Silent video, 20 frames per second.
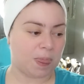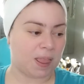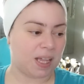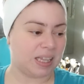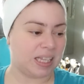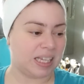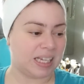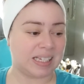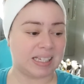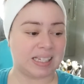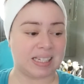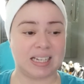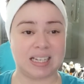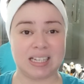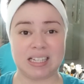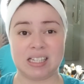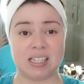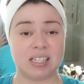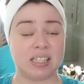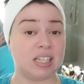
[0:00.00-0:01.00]

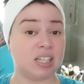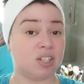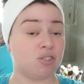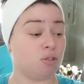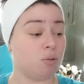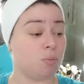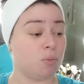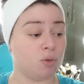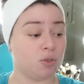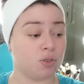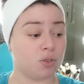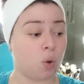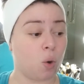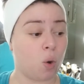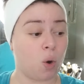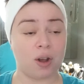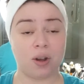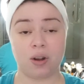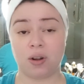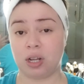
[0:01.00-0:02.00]
This removes
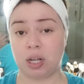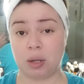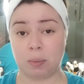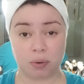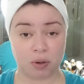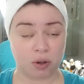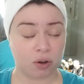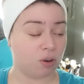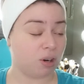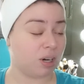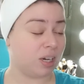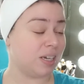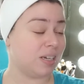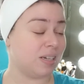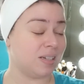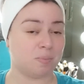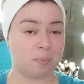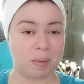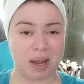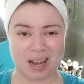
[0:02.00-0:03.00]
oil,
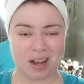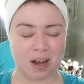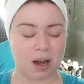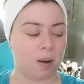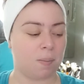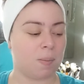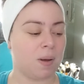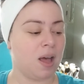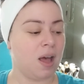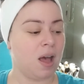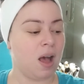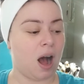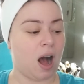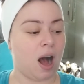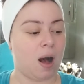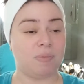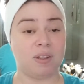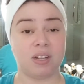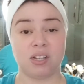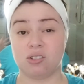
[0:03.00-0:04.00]
impurities, makeup.
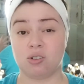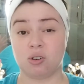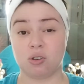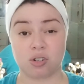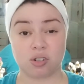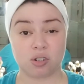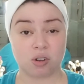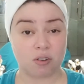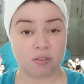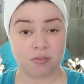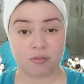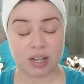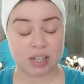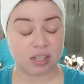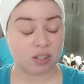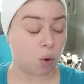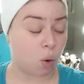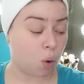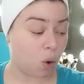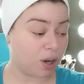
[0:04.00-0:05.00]
There's no
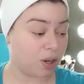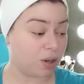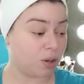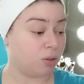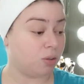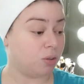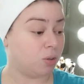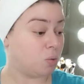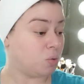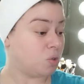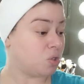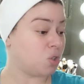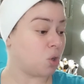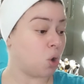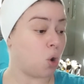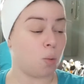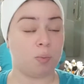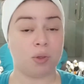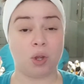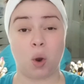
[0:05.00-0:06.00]
sulfates, oil, no
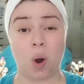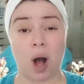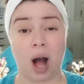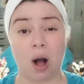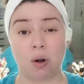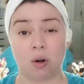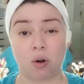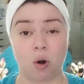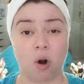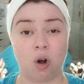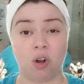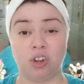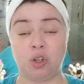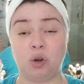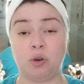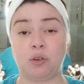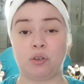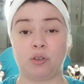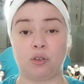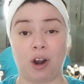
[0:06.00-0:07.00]
soap, no alcohol,
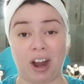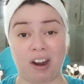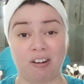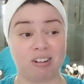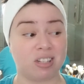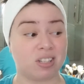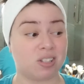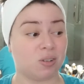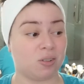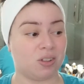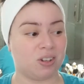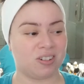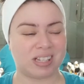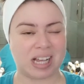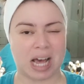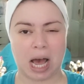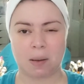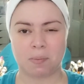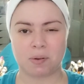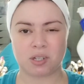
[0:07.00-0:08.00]
no fragrance. So
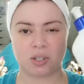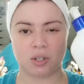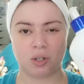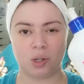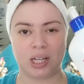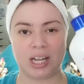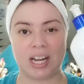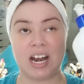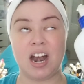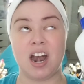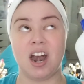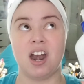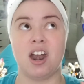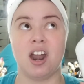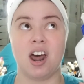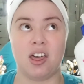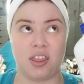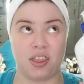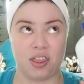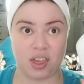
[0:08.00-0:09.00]
there's absolutely
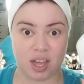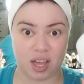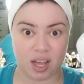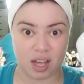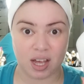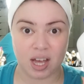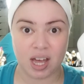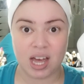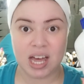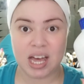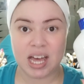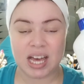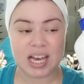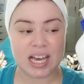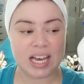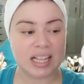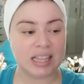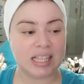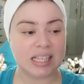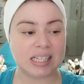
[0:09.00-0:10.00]
nothing
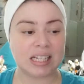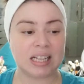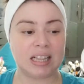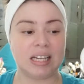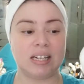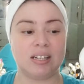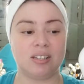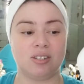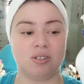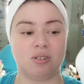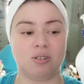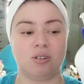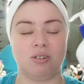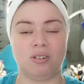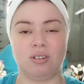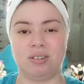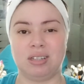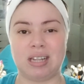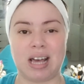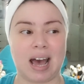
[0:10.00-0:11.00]
in this
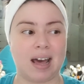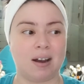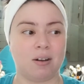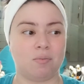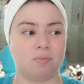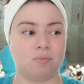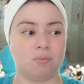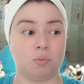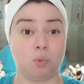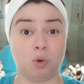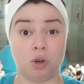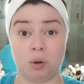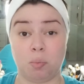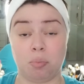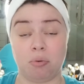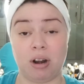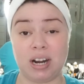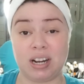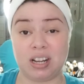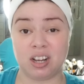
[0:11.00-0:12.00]
cleanser that would
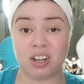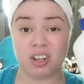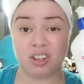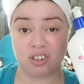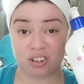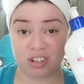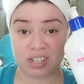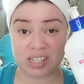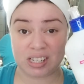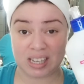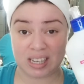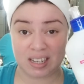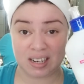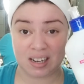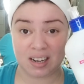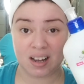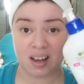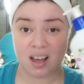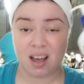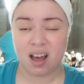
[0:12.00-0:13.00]
break your
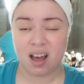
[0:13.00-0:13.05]
skin